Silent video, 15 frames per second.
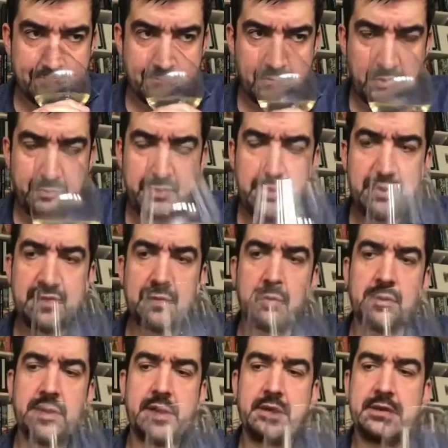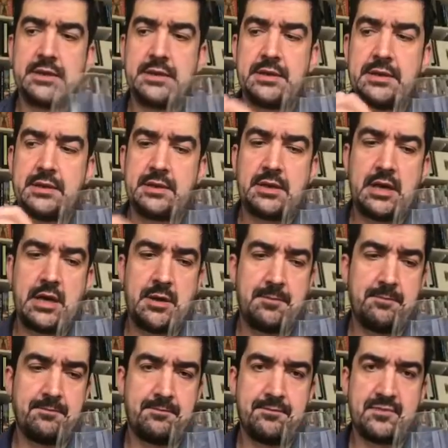But beautiful, that
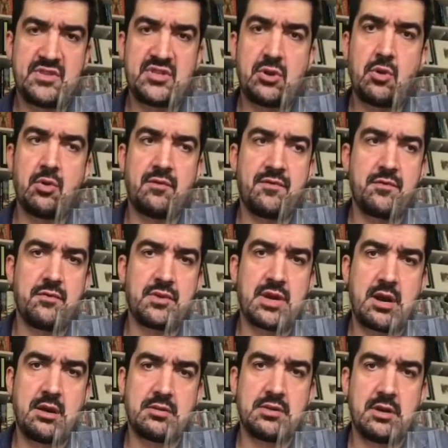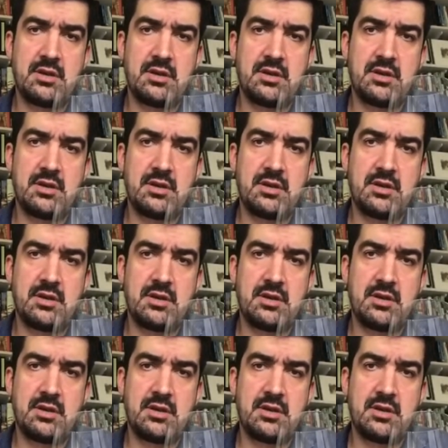stone fruit character,